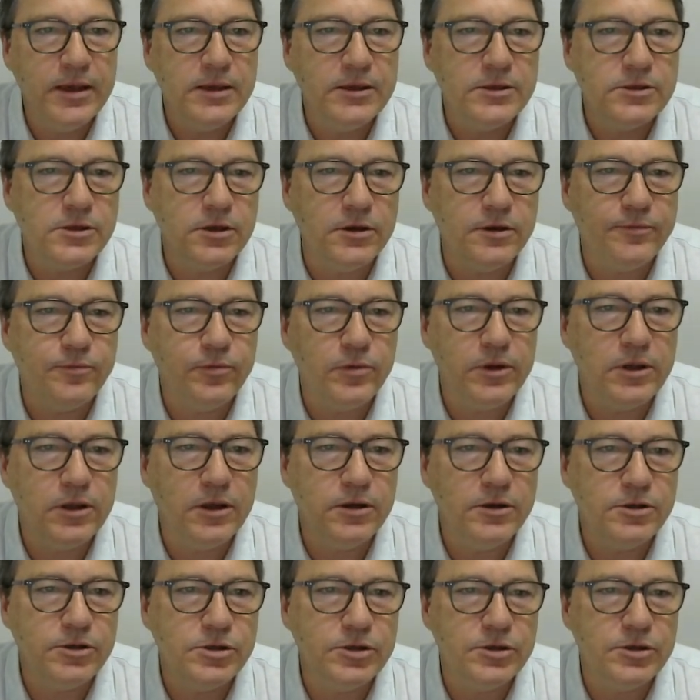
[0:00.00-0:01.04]
So if we
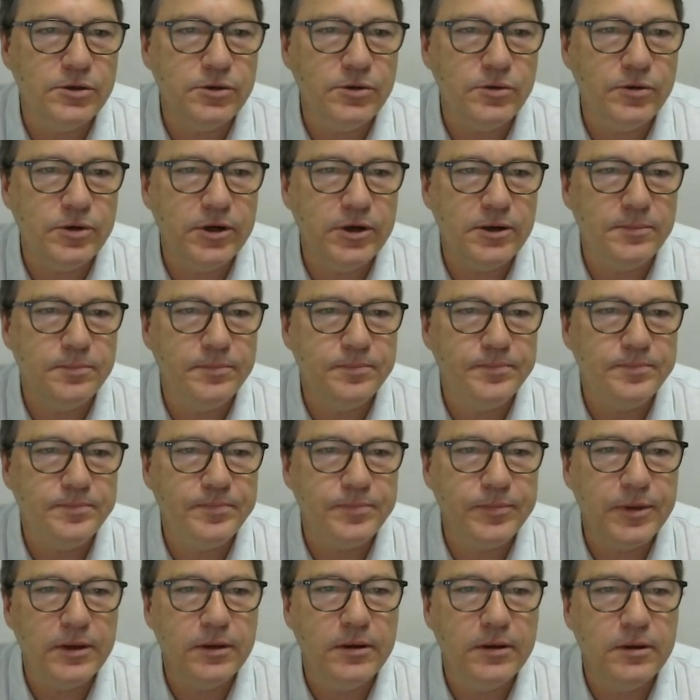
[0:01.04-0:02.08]
go to
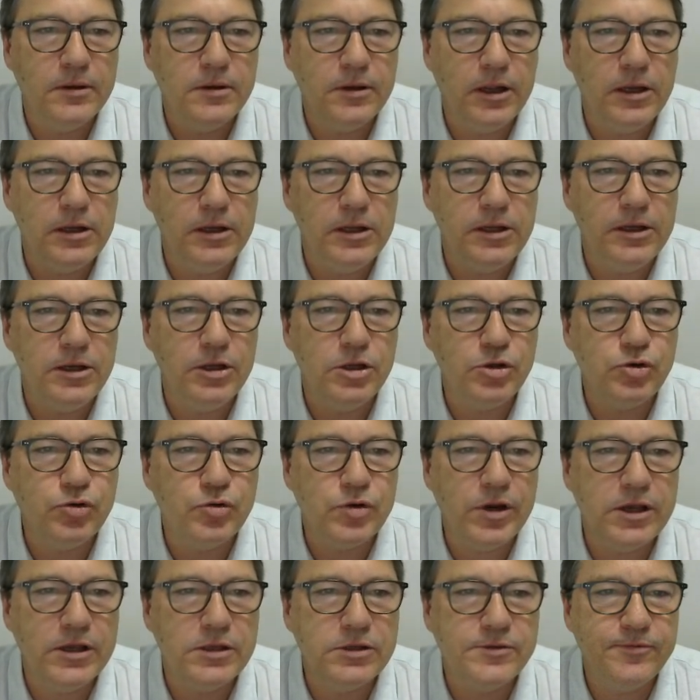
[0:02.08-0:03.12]
a linear
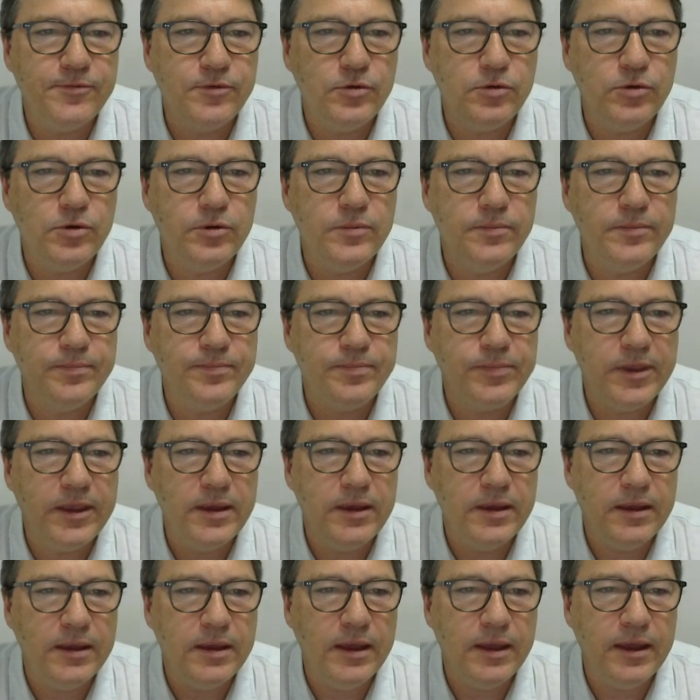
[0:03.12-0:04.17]
transform
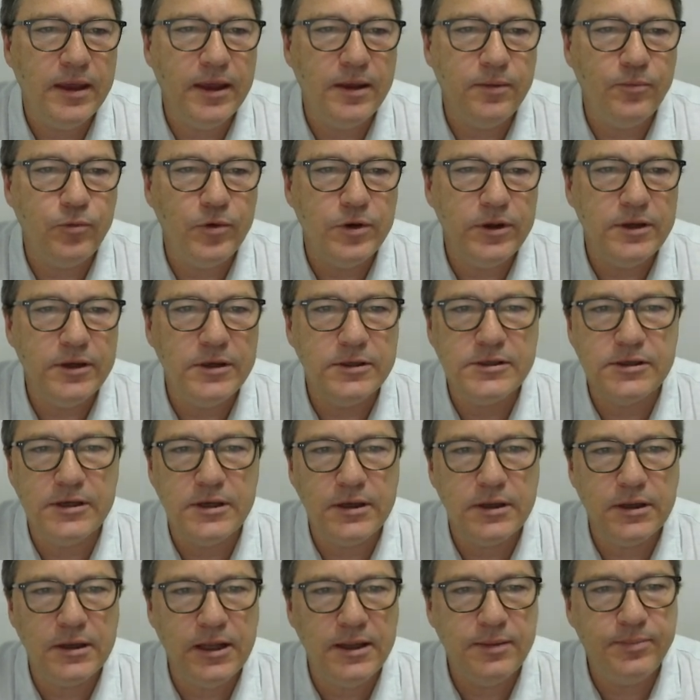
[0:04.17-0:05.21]
and we
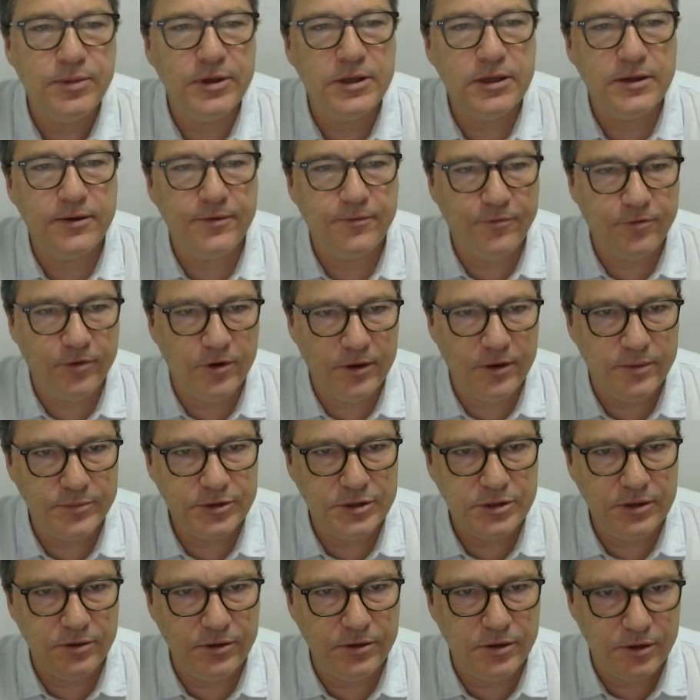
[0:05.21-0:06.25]
say clip it from
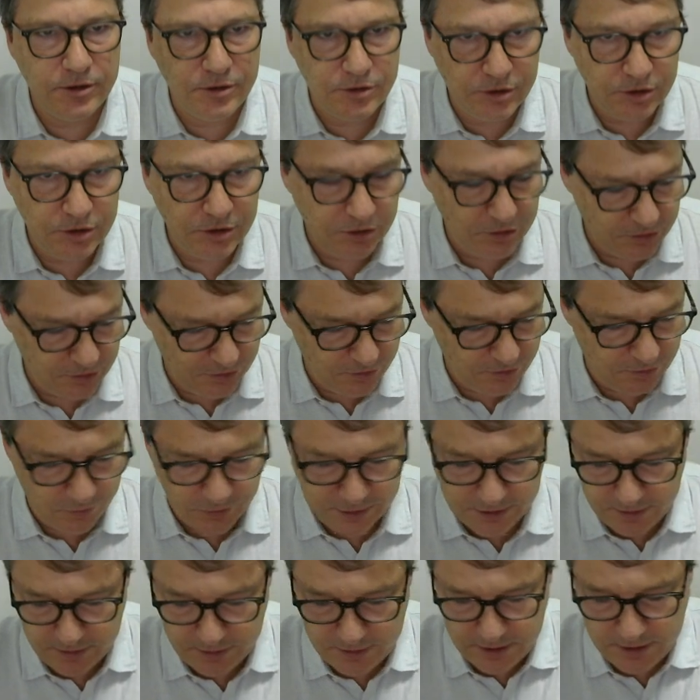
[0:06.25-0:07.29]
0 to
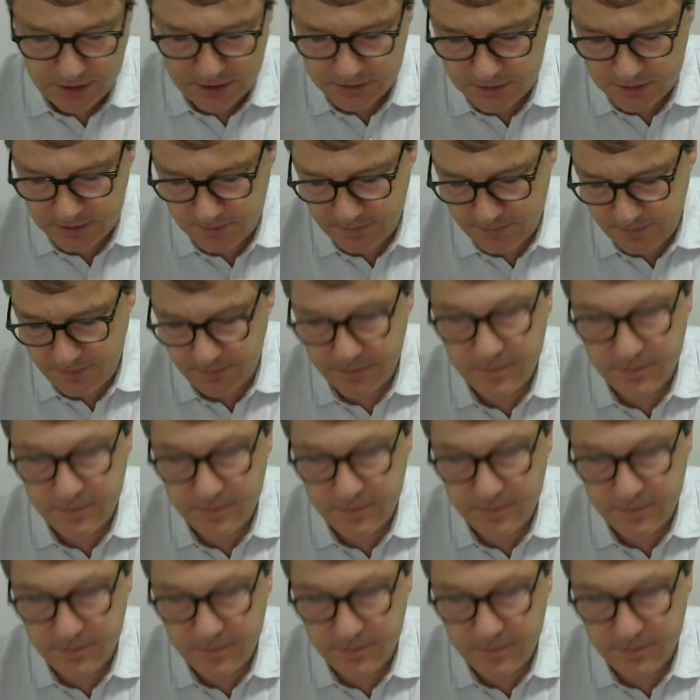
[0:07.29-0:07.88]
1000,